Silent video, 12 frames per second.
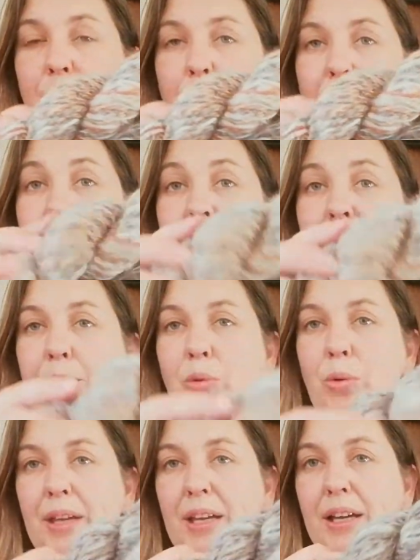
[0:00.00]
one of
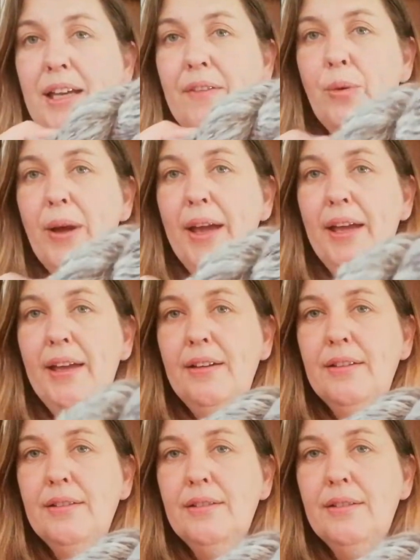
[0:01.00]
them will be a
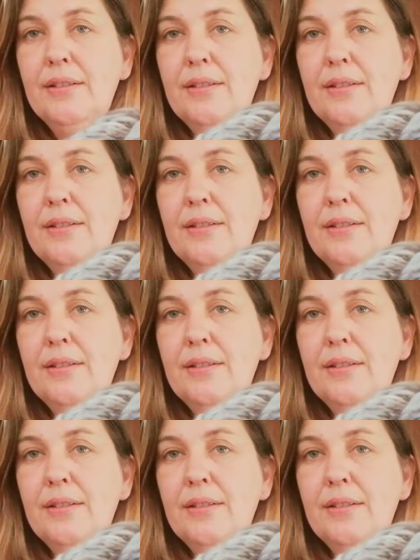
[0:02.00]
giveaway,